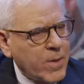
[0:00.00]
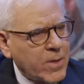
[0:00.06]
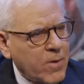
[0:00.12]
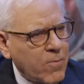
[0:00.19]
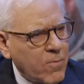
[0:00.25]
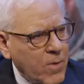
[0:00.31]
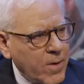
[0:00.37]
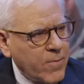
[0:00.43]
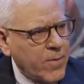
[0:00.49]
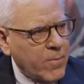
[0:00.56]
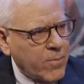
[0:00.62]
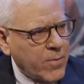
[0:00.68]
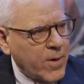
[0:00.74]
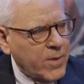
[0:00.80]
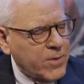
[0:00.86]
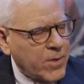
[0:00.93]
to run for
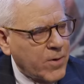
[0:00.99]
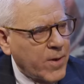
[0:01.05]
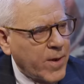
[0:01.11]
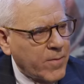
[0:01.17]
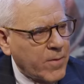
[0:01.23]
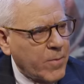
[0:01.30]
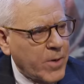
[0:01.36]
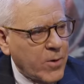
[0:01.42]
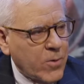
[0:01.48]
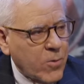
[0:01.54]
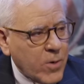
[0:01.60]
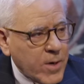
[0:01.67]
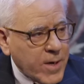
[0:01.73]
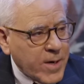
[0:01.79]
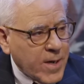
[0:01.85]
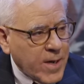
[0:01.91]
president, you have to be
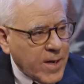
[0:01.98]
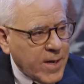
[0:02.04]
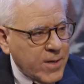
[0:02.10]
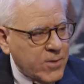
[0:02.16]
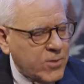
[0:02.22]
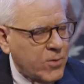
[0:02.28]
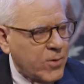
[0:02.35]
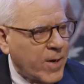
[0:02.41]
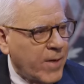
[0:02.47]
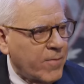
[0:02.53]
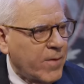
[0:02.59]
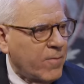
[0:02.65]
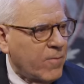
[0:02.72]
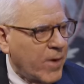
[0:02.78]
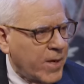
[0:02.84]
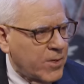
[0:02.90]
organized, you have
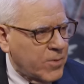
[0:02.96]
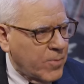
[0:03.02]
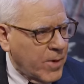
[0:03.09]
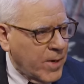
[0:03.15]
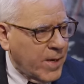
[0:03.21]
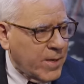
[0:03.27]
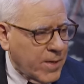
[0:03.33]
to raise money